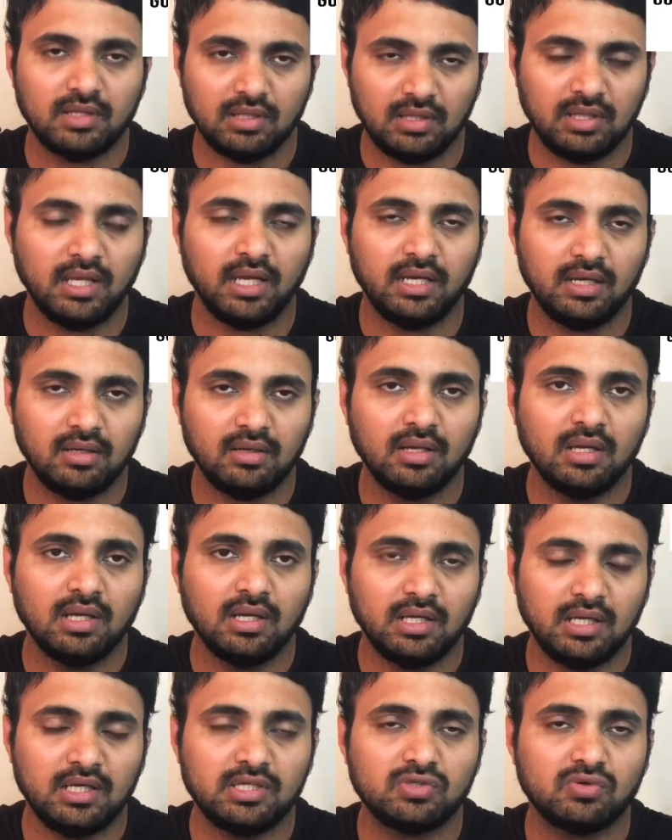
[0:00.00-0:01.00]
then
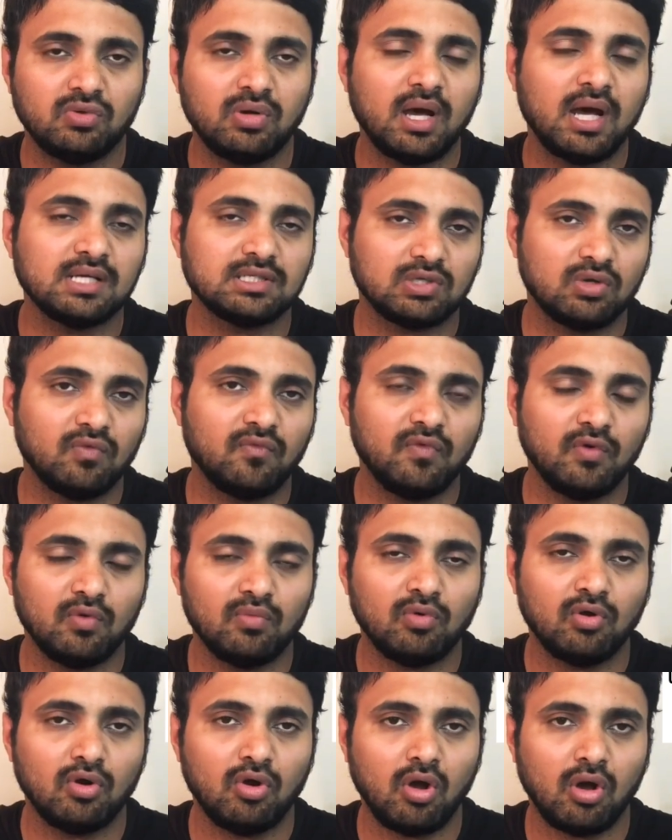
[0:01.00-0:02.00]
he's going to ask you a few
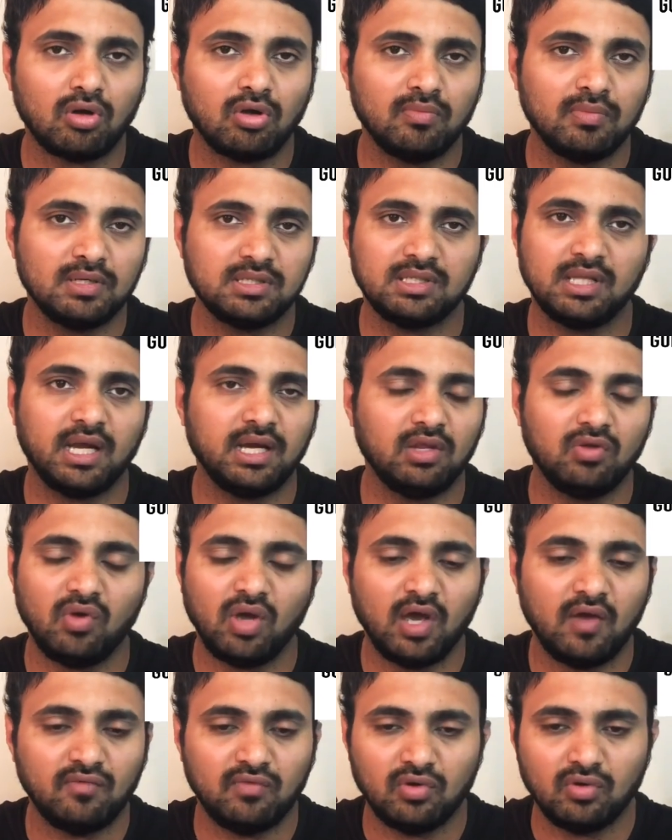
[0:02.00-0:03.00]
more documents that you
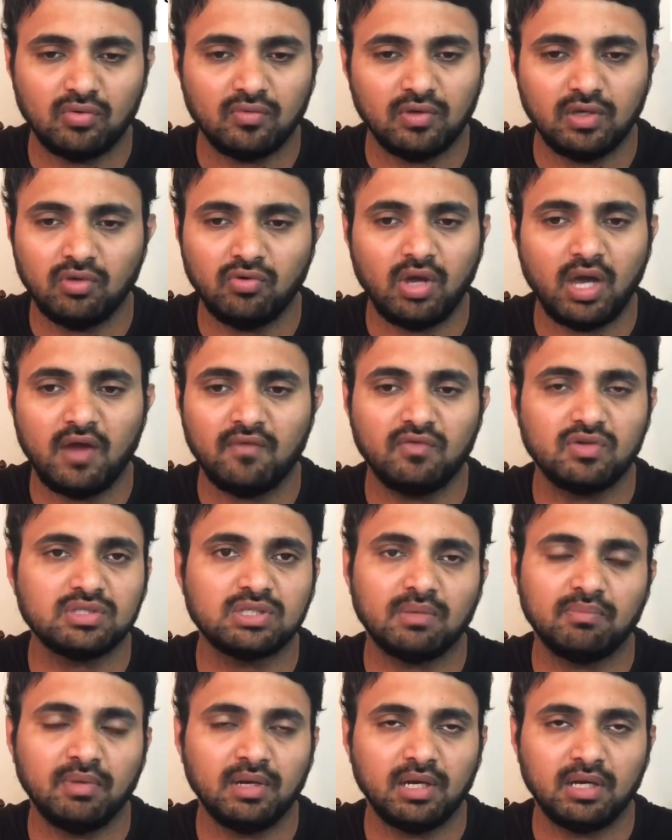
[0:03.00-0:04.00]
have to
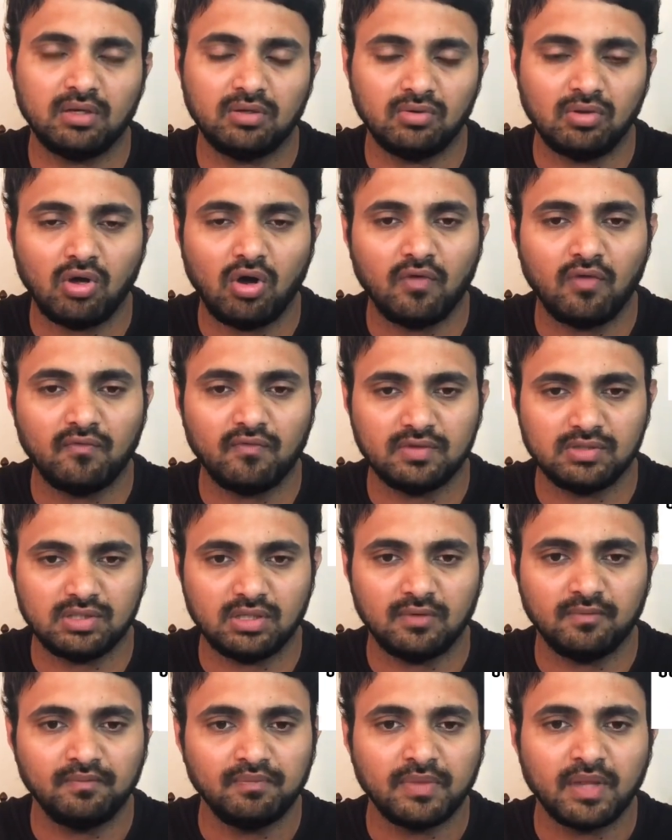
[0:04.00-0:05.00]
submit it to the officer.
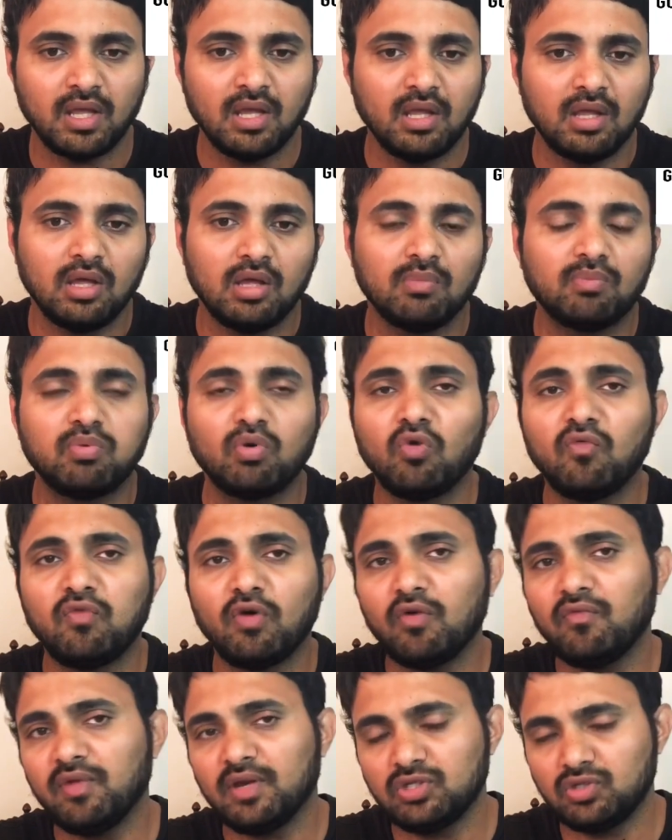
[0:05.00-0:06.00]
Proof
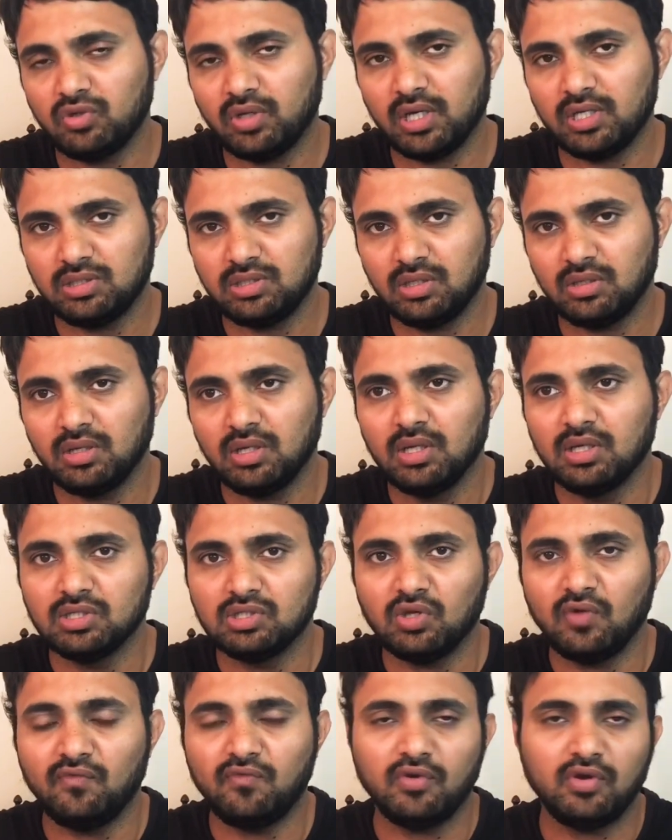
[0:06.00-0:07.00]
of education.
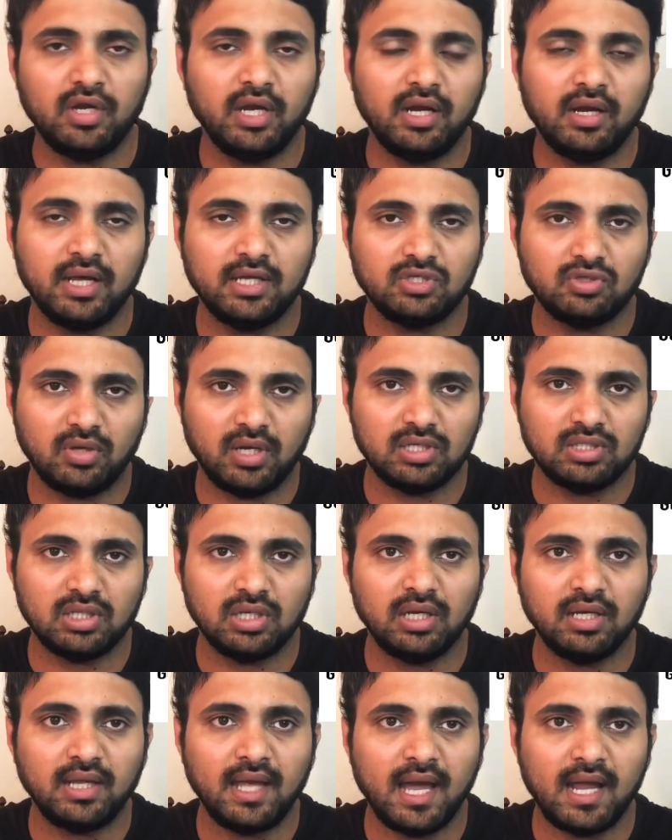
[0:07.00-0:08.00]
So if you did education
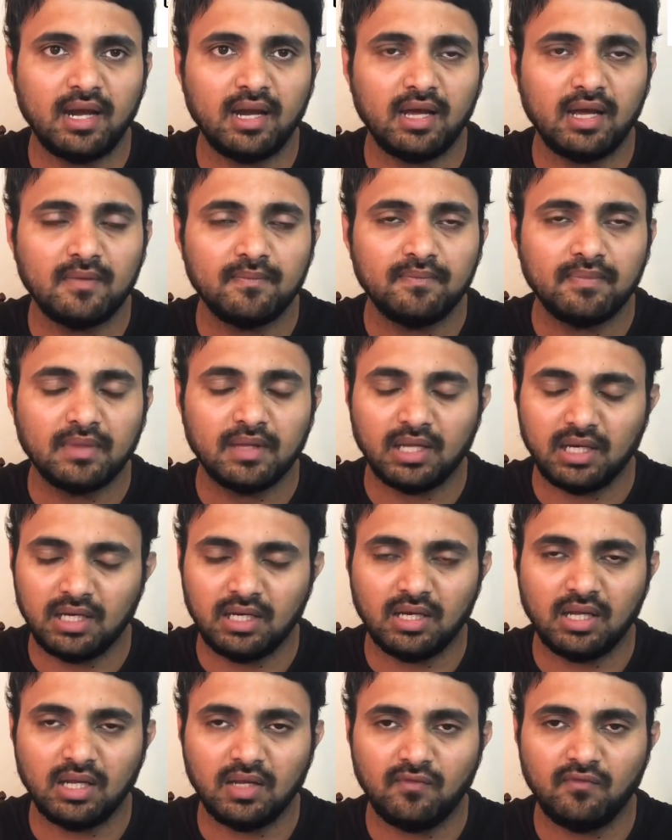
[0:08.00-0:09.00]
in Canada
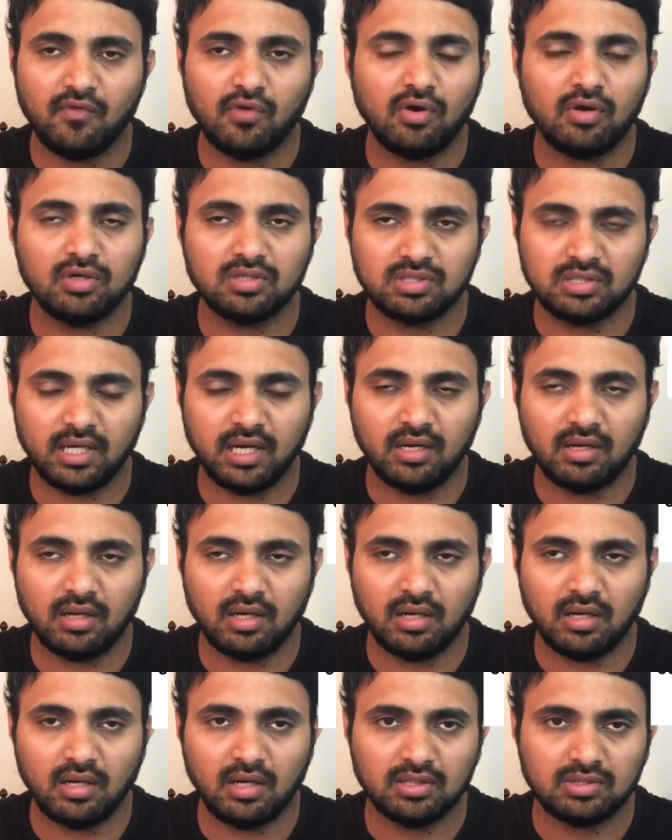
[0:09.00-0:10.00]
and if you're on
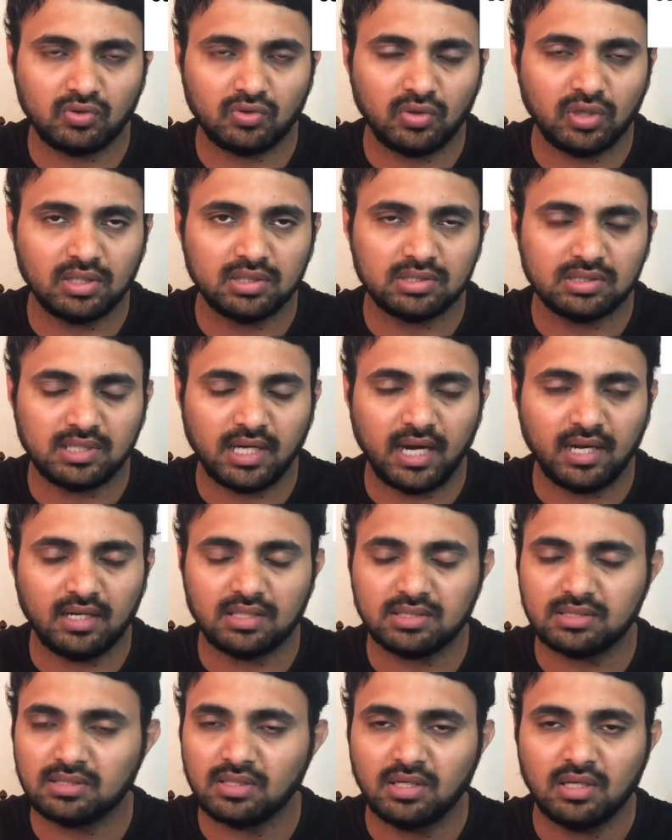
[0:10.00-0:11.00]
student
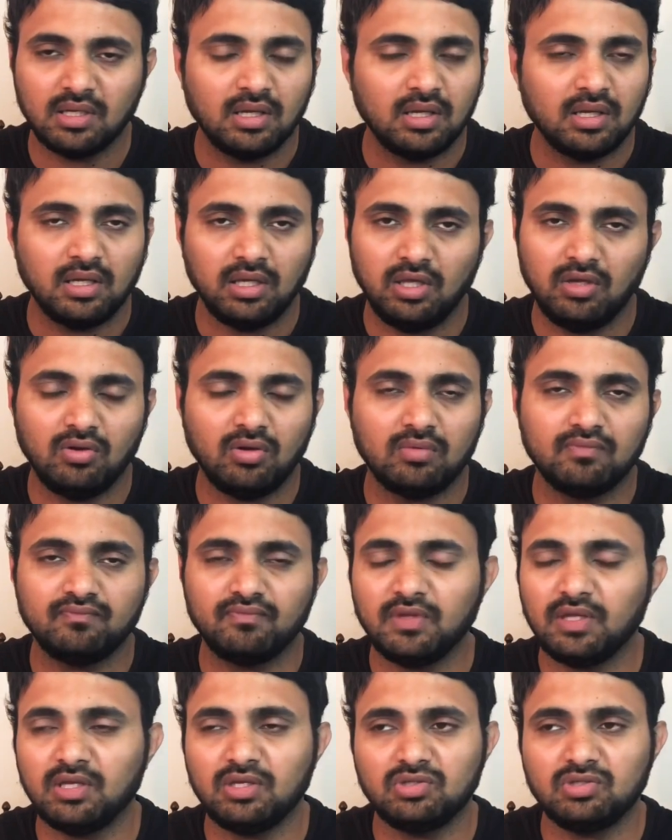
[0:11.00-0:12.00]
status,
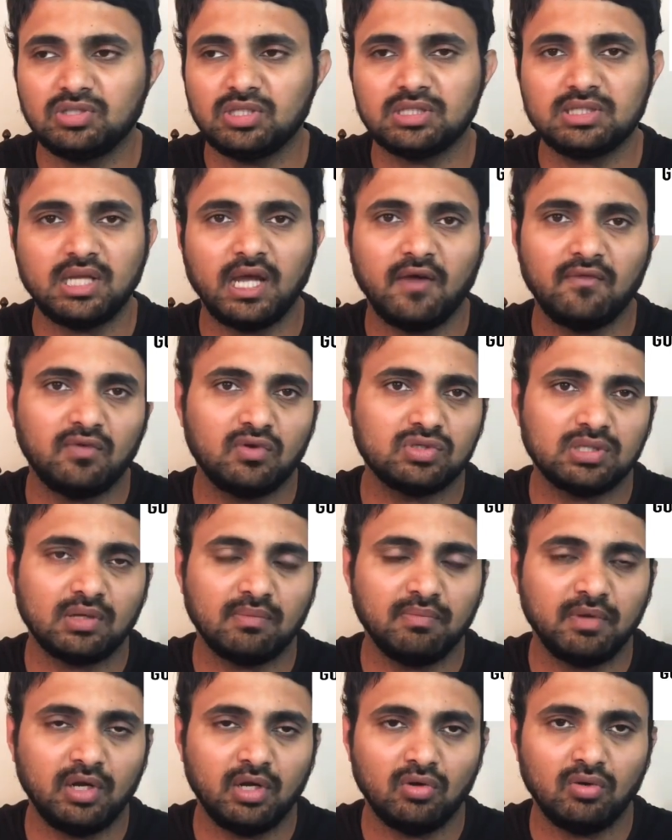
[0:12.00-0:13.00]
you just have to
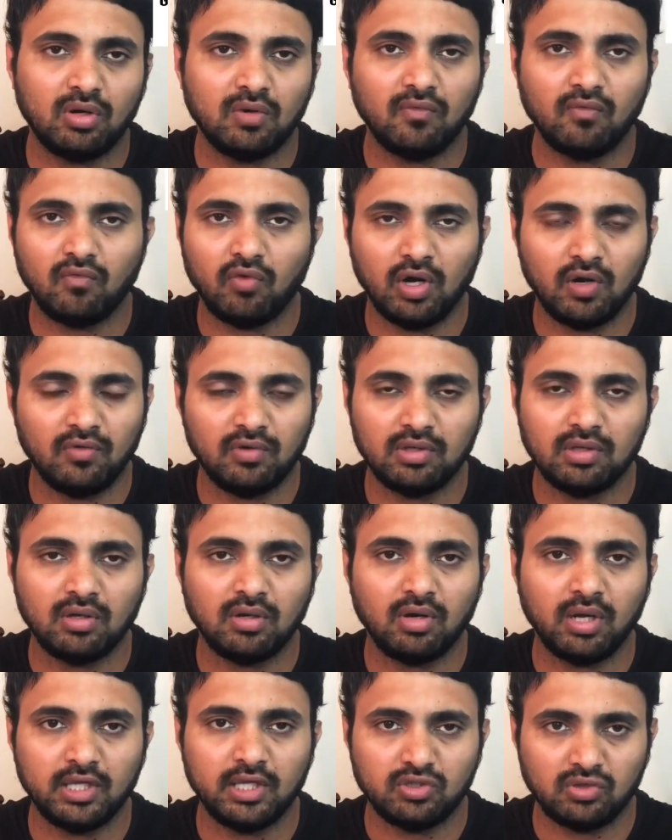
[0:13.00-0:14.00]
submit your whatever
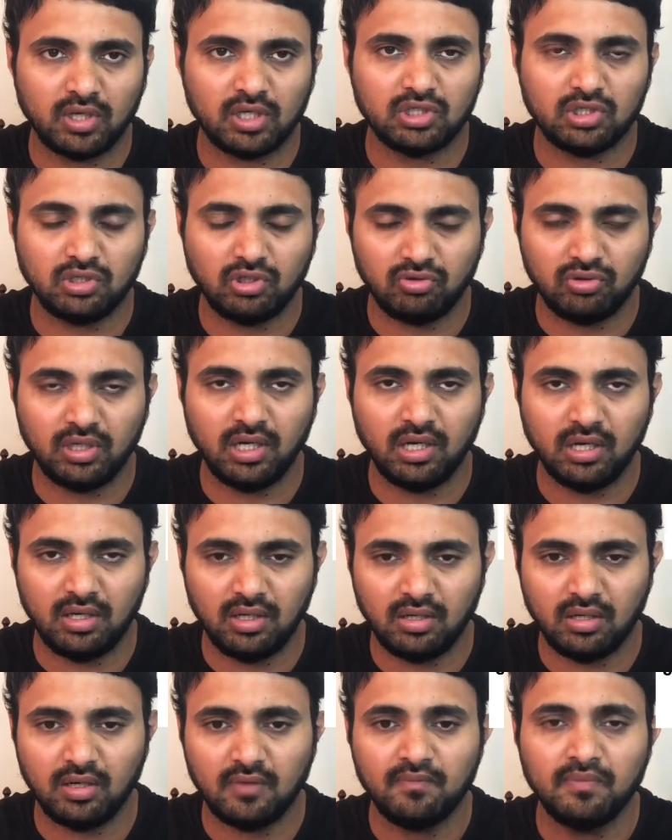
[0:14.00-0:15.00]
the education you did it
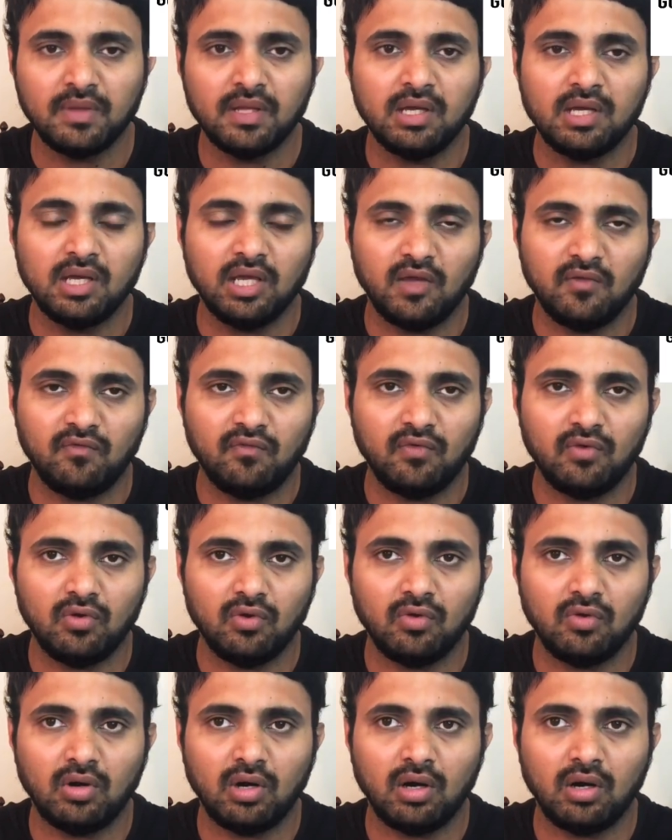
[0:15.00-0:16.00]
here. If
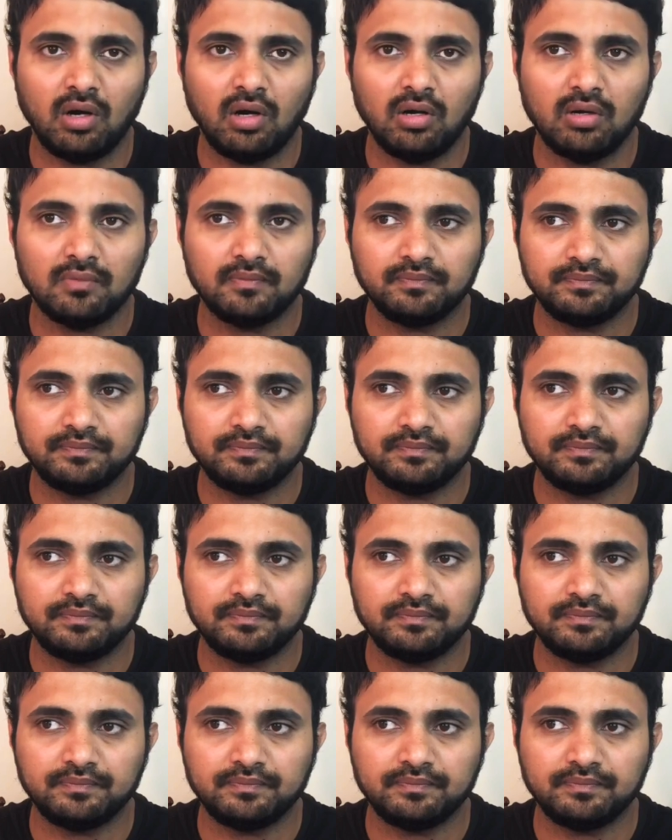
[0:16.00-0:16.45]
you are